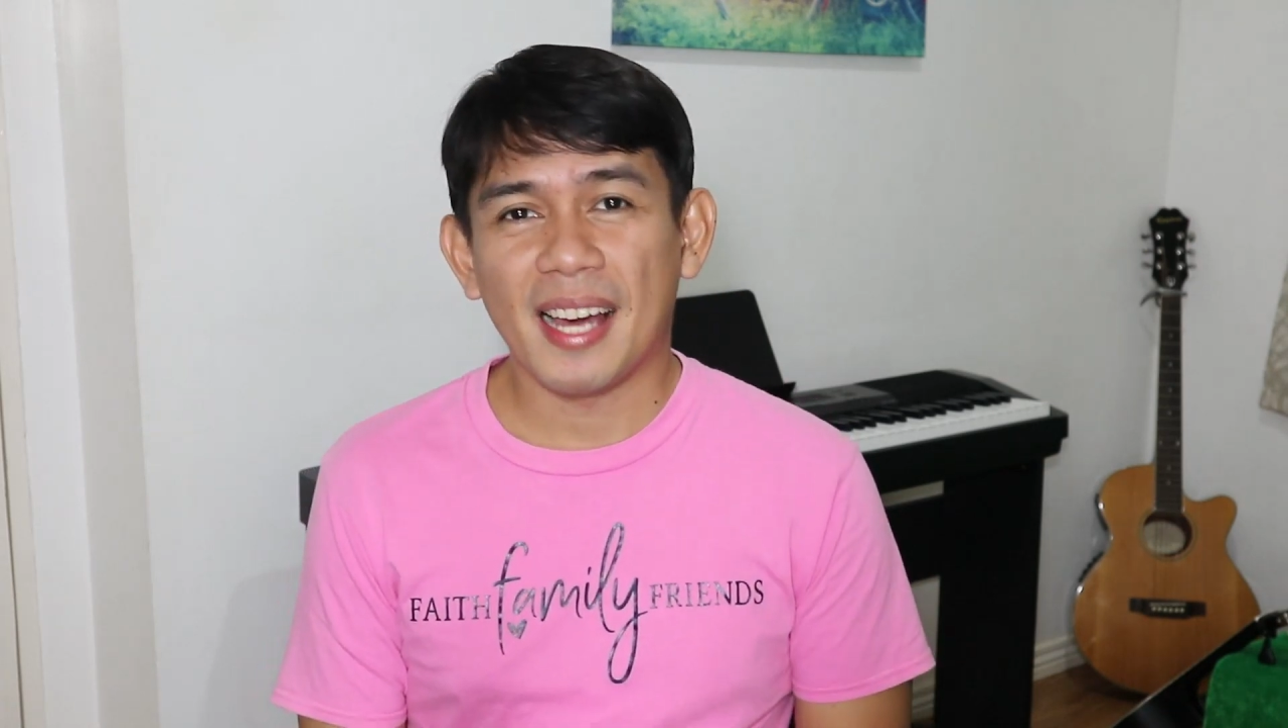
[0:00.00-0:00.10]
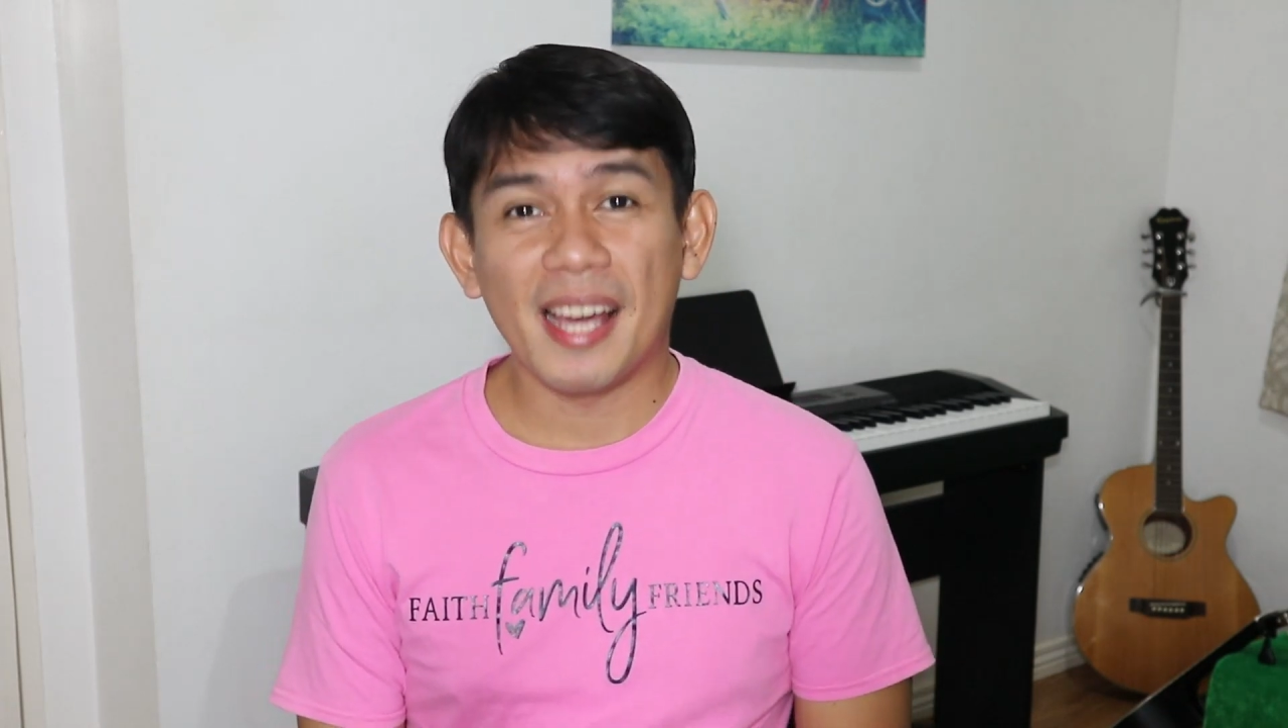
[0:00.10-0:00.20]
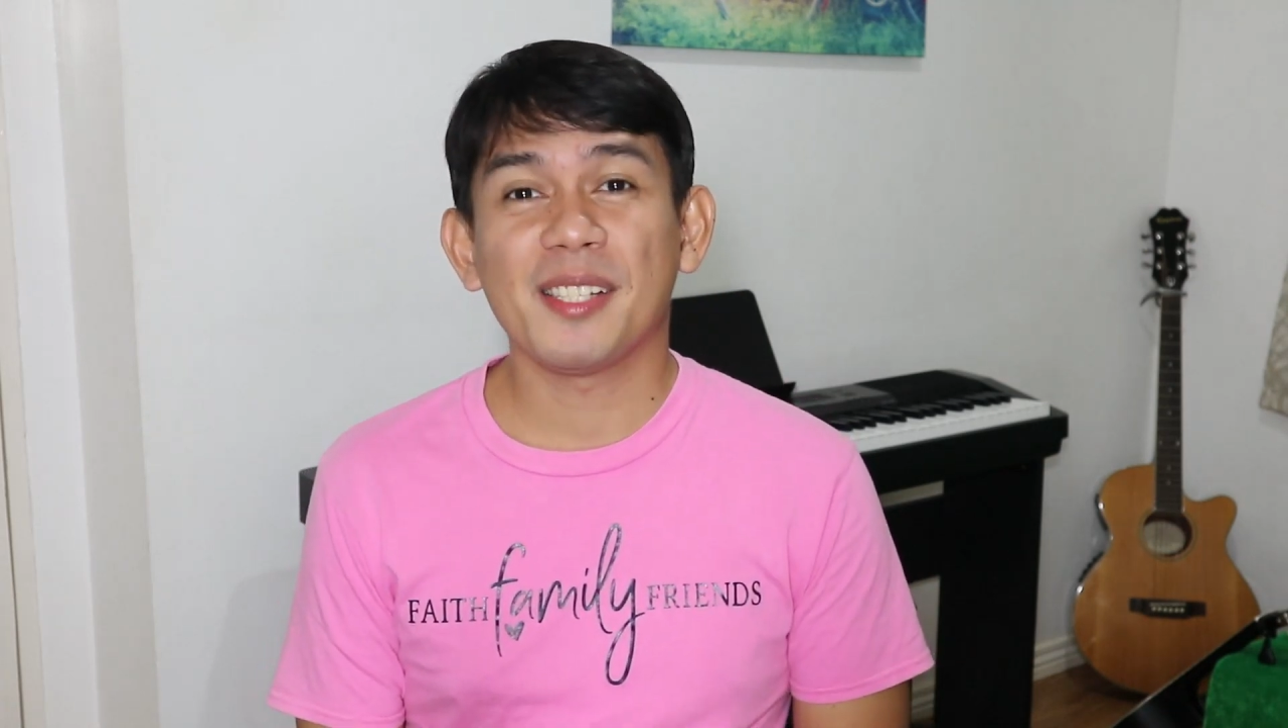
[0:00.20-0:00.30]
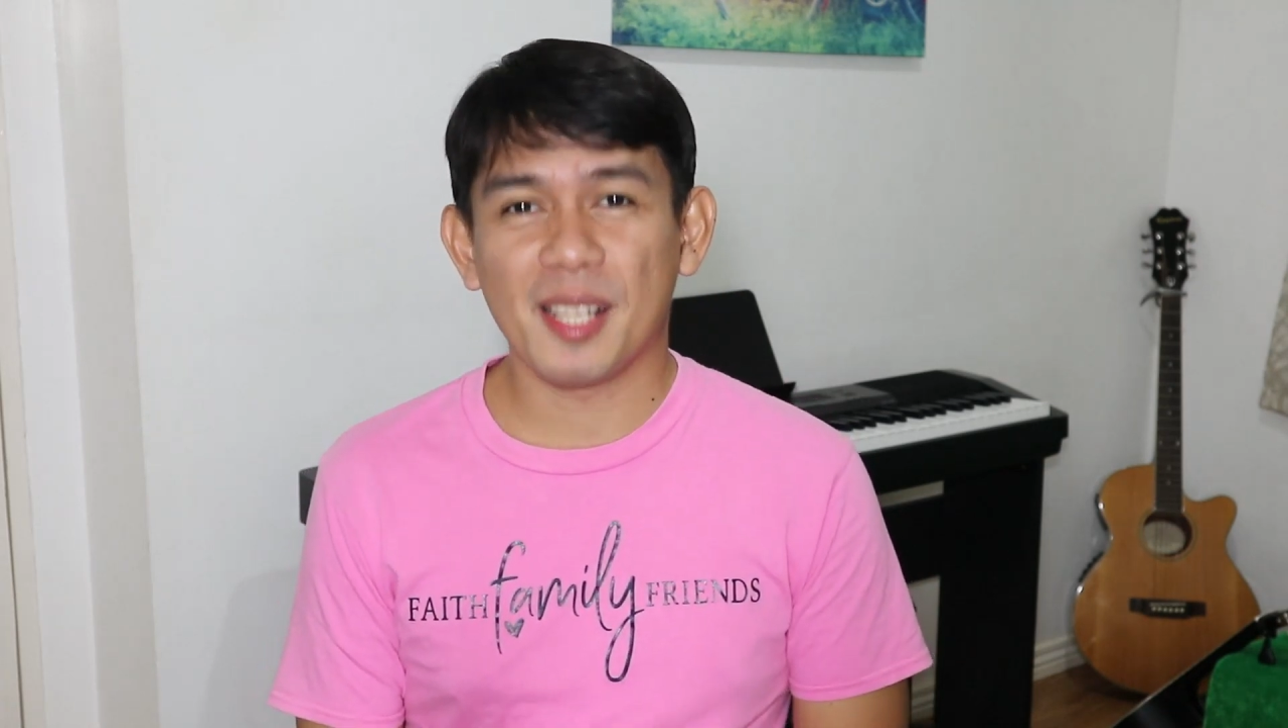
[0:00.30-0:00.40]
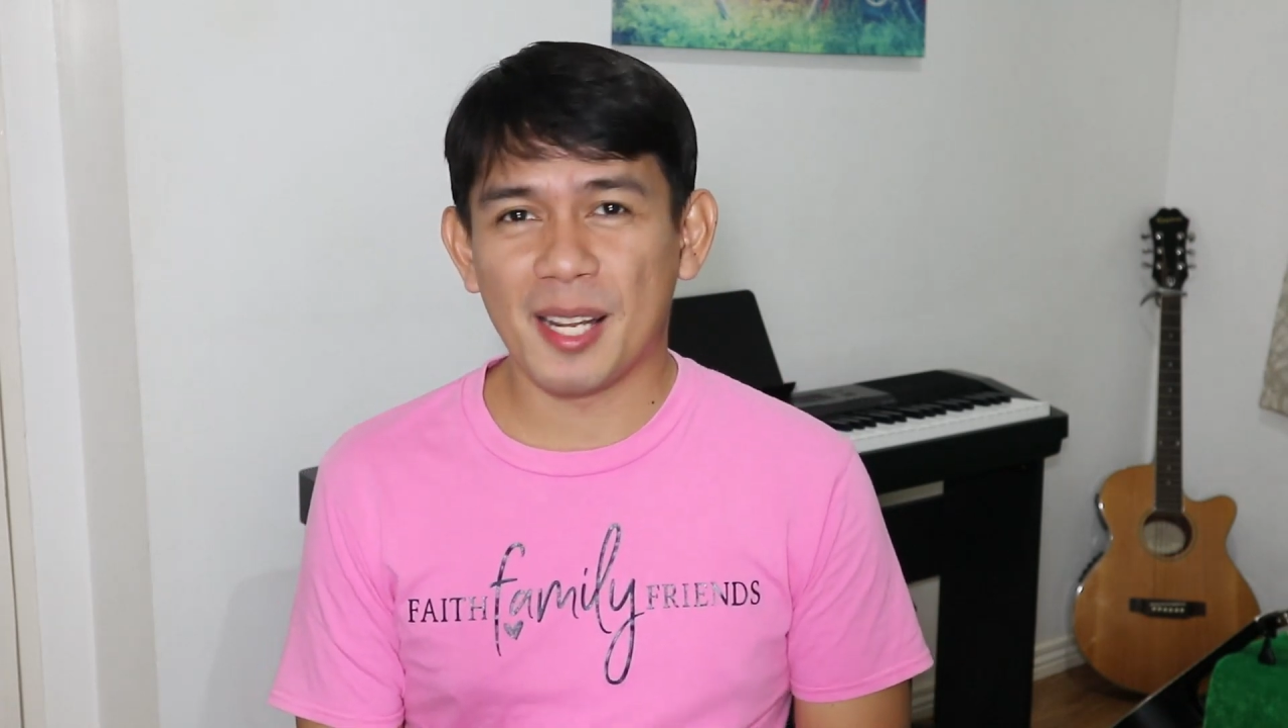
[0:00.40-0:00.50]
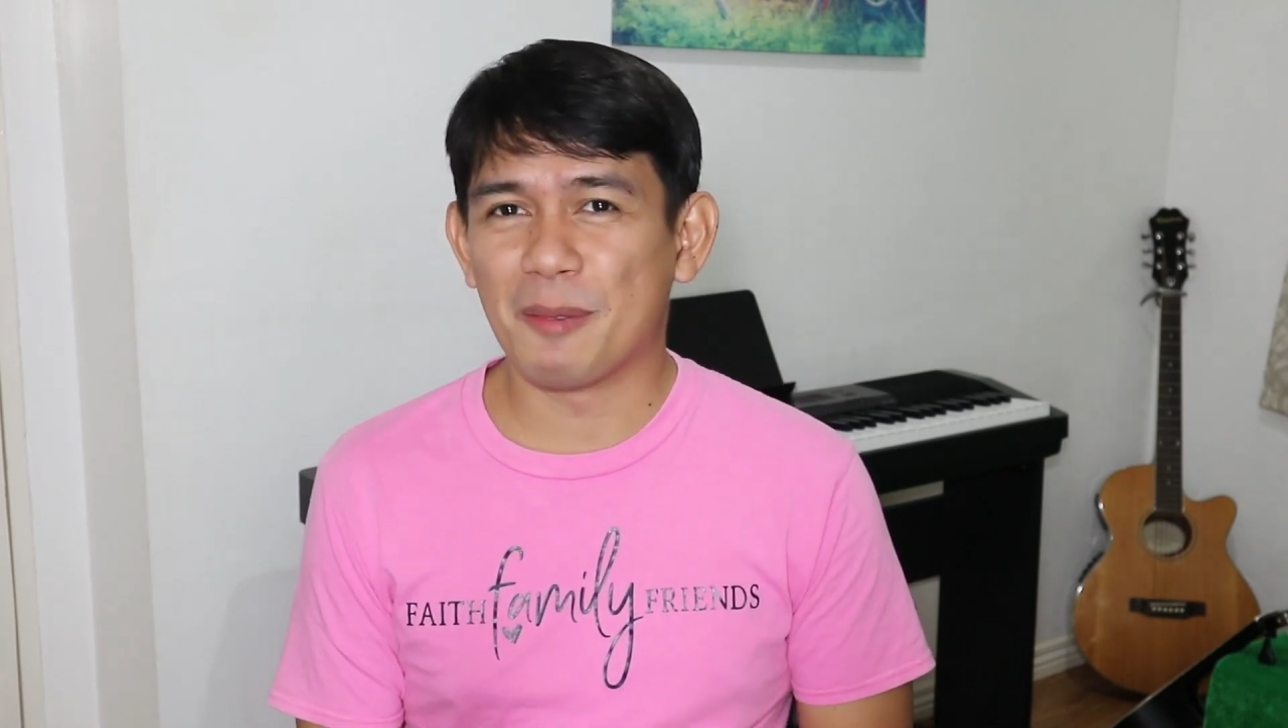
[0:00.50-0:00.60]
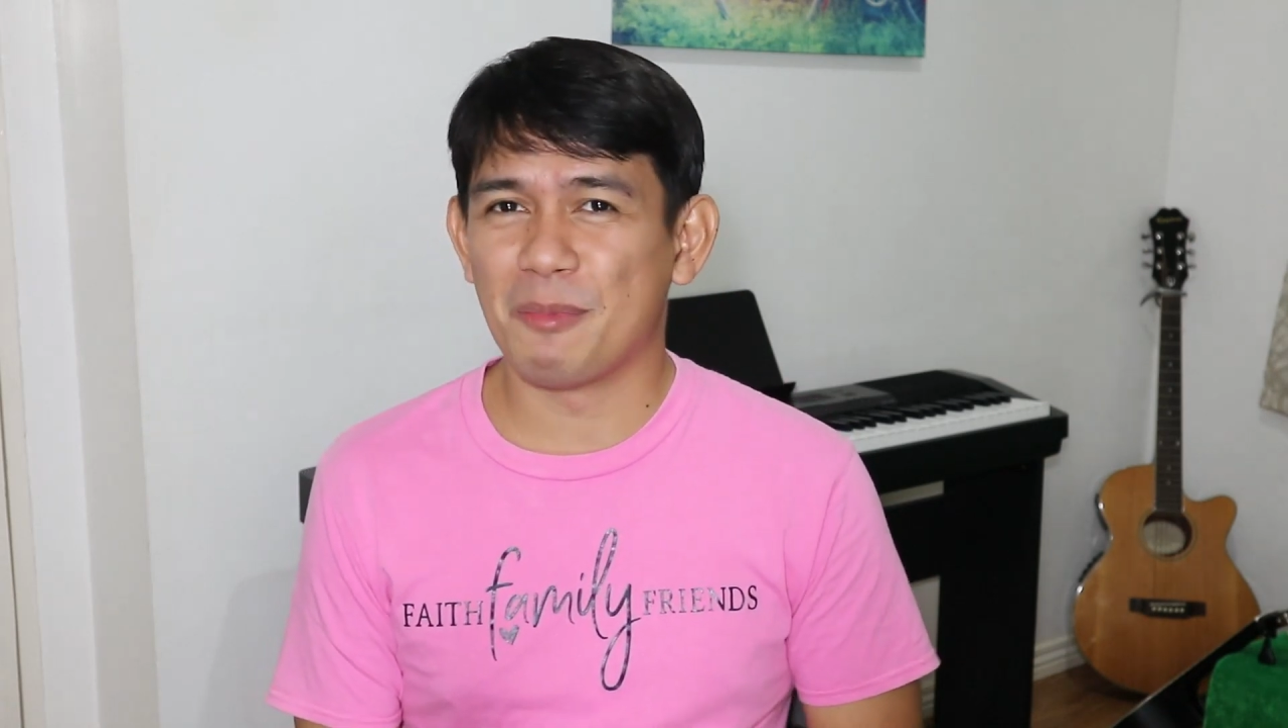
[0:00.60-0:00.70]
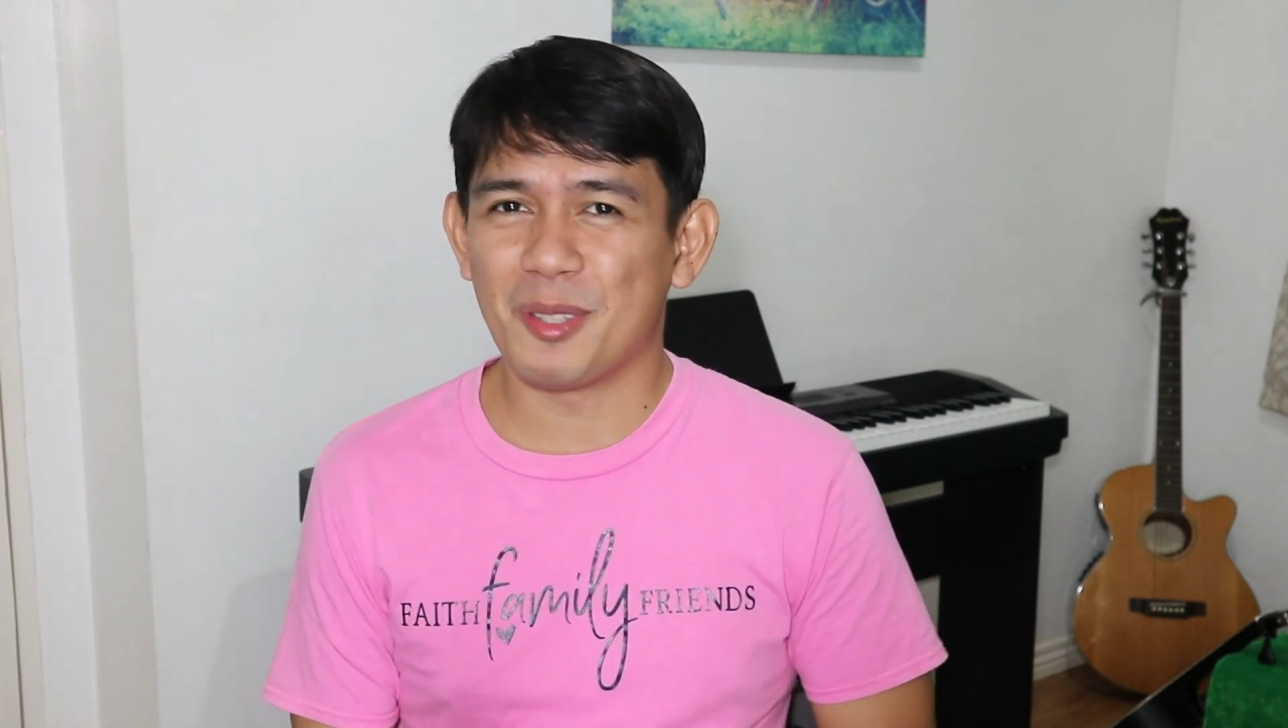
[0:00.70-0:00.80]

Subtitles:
I still love